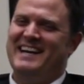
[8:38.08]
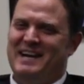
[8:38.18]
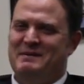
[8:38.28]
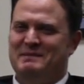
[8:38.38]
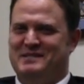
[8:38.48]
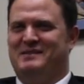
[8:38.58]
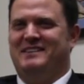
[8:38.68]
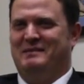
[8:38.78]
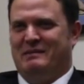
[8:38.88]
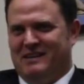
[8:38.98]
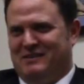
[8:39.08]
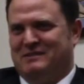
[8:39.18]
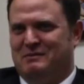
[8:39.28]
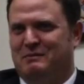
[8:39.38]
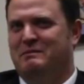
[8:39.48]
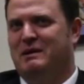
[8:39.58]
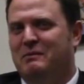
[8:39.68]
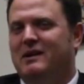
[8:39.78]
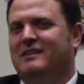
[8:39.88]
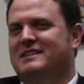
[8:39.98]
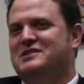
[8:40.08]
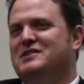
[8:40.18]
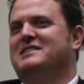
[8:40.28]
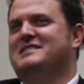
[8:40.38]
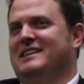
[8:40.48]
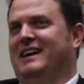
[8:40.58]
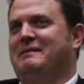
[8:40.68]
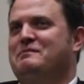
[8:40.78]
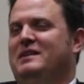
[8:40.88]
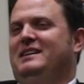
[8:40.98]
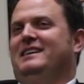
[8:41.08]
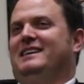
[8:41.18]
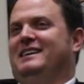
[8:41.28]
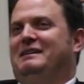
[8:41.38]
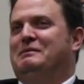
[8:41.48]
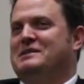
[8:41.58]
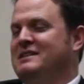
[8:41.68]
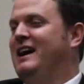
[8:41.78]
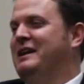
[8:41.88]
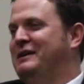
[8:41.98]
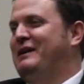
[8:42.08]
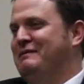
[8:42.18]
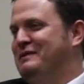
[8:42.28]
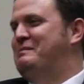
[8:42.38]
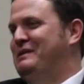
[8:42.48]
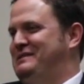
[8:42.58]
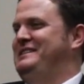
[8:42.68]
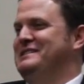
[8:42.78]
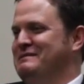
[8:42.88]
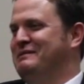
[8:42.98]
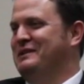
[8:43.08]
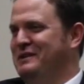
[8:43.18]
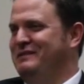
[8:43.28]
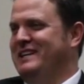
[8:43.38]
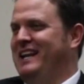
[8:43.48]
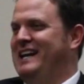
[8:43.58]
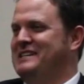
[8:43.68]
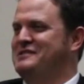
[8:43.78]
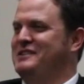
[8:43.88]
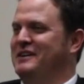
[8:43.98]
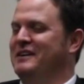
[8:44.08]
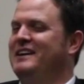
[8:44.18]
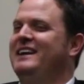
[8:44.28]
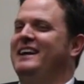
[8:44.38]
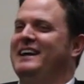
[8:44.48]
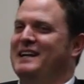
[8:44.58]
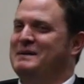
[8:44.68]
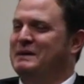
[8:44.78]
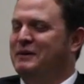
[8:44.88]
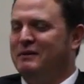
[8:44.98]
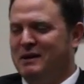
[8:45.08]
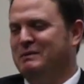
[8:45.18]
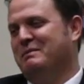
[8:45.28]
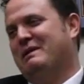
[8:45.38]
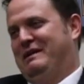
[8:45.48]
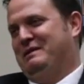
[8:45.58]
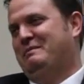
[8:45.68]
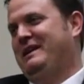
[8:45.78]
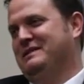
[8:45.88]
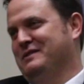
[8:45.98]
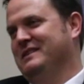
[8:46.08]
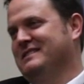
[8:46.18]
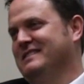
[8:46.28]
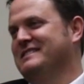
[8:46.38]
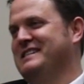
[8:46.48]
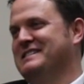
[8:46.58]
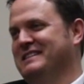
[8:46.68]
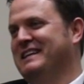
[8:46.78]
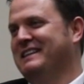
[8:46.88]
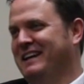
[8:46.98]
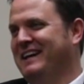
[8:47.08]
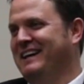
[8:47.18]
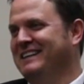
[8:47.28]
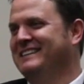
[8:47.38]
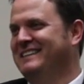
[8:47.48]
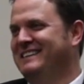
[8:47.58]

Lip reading: How much do I think Pinecrest would win by? Well, let's just say it was not a great football season for UVA last year, and I'm incredibly proud of the Patriots and the season that they had.